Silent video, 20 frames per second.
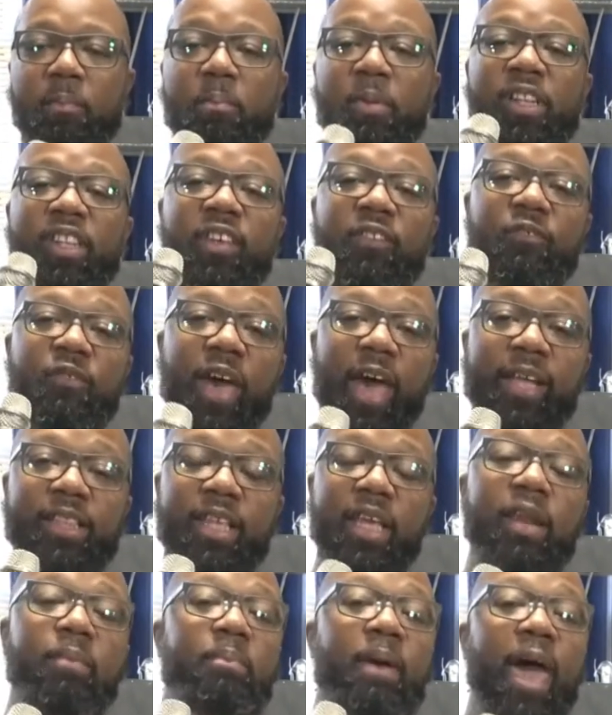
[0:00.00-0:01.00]
But the
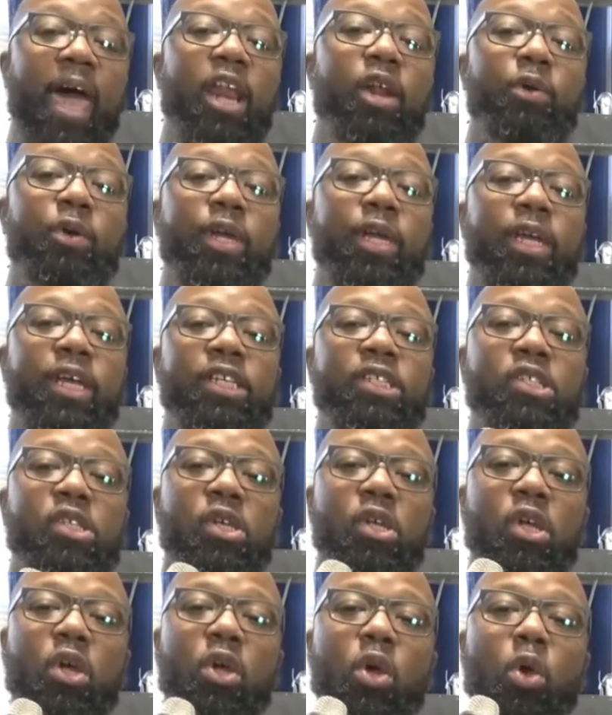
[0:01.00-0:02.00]
fact of the matter is,
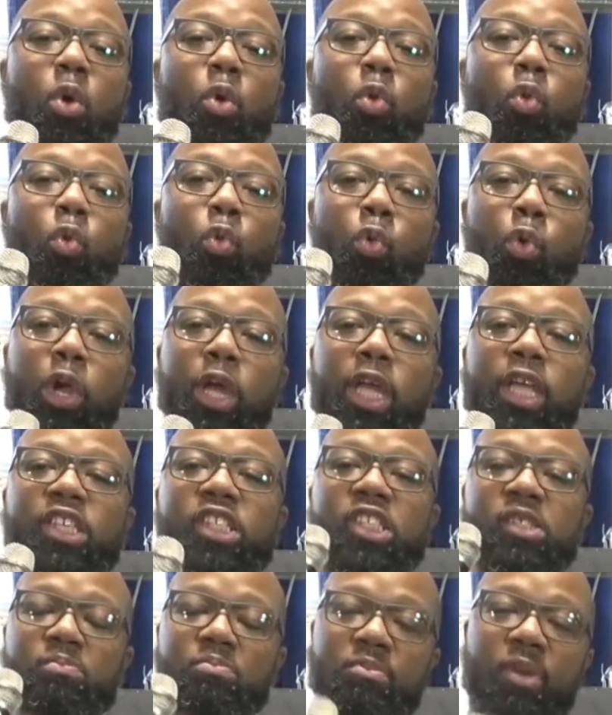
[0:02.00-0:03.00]
we
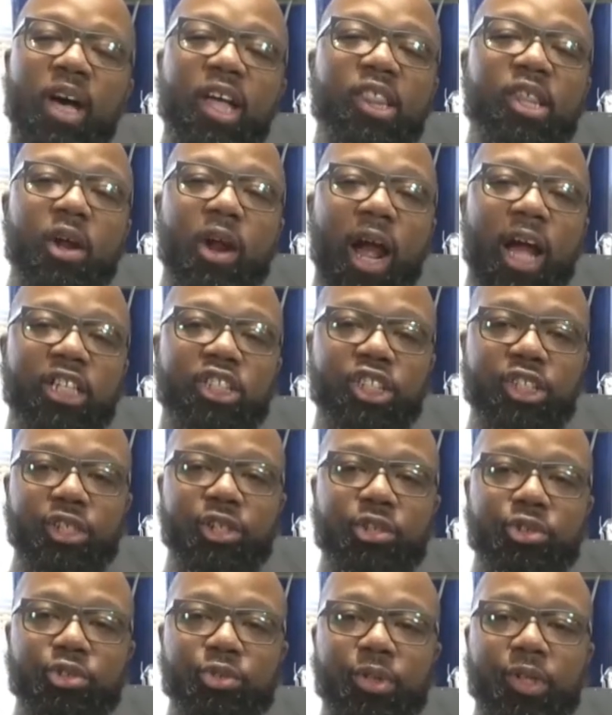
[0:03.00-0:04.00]
smother our
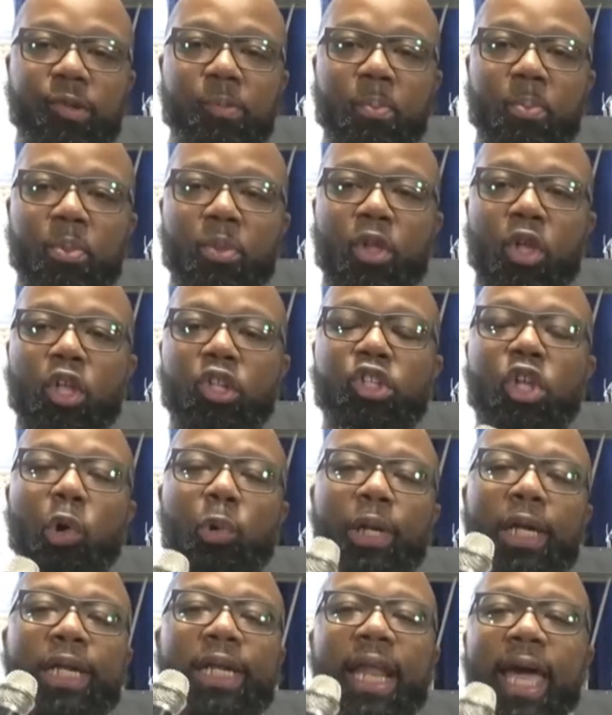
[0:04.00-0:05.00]
children,
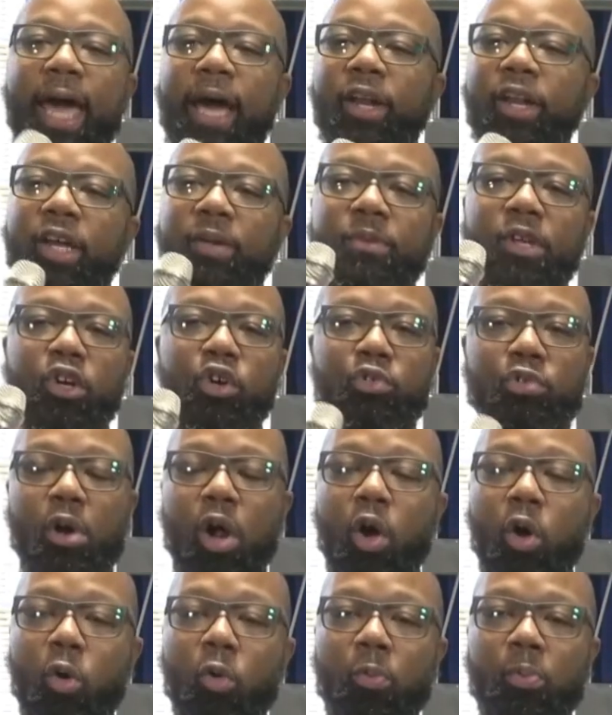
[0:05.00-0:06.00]
don't allow them to
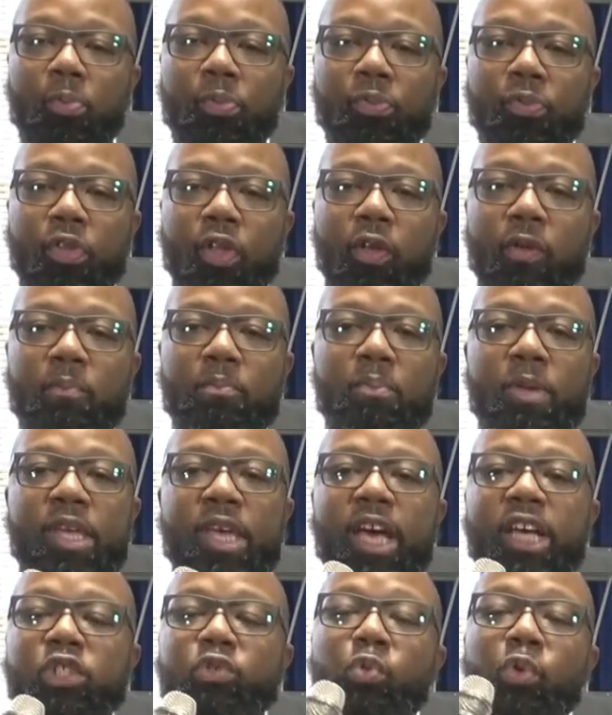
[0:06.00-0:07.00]
grow
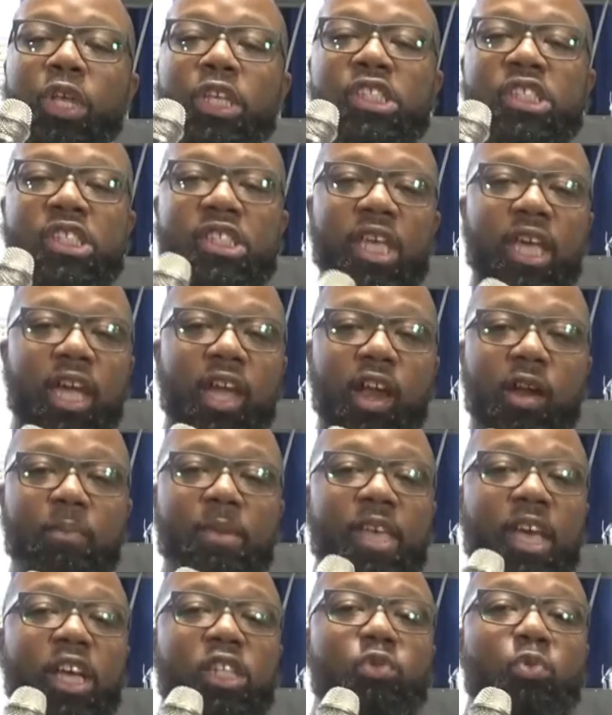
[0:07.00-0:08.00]
because we scared,
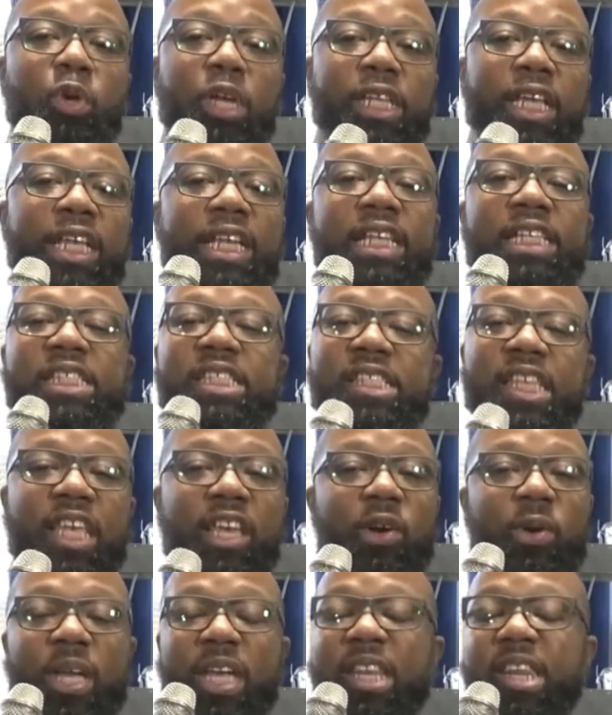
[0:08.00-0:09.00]
because we didn't
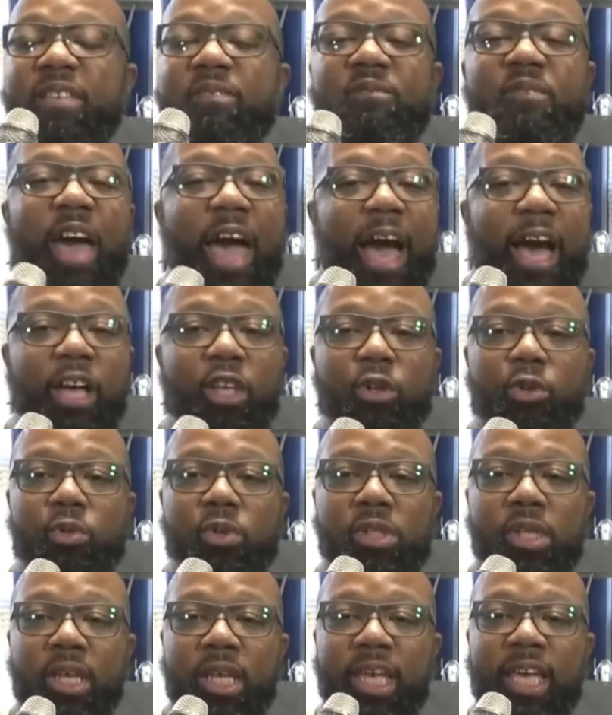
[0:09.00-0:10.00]
instill any
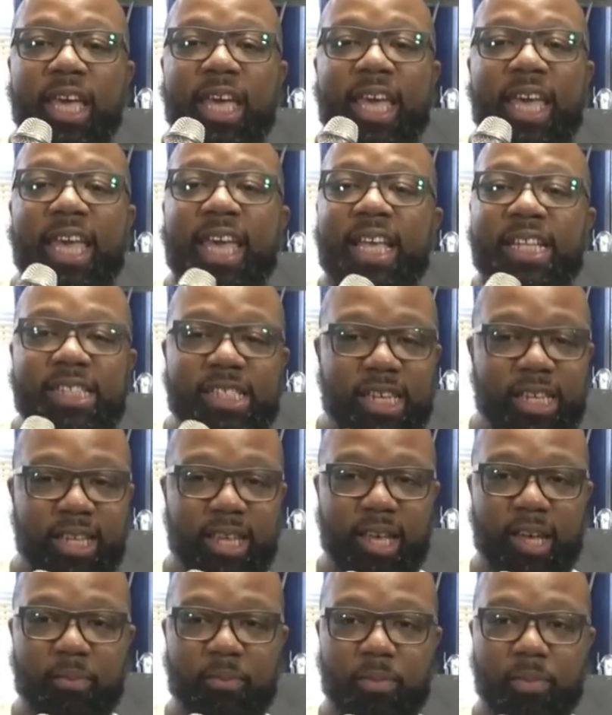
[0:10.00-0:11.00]
values into
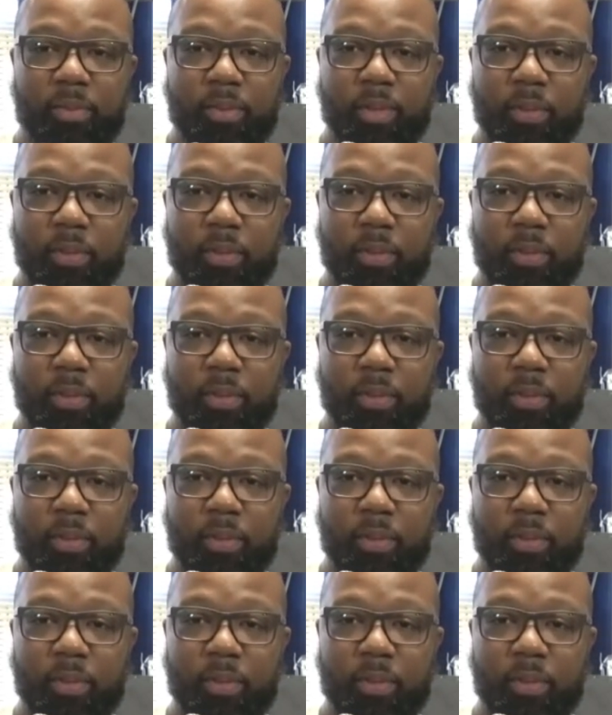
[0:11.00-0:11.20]
them,